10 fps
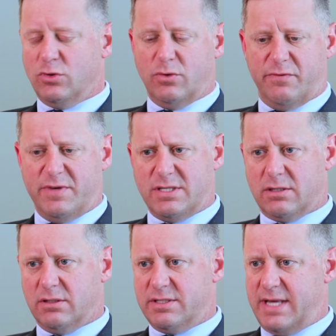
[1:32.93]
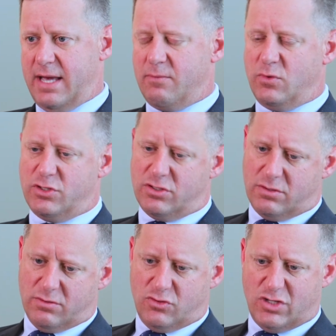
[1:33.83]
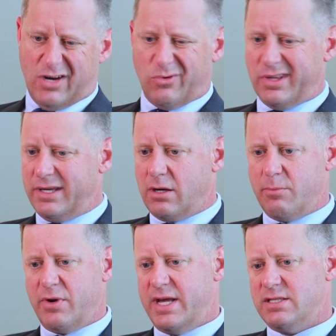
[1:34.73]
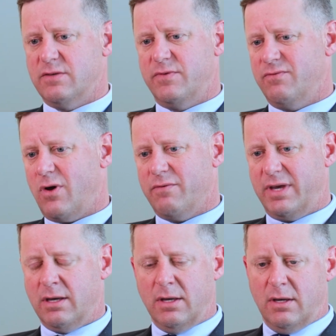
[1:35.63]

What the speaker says: We'll do a physical exam, which is generally comprehensive, involving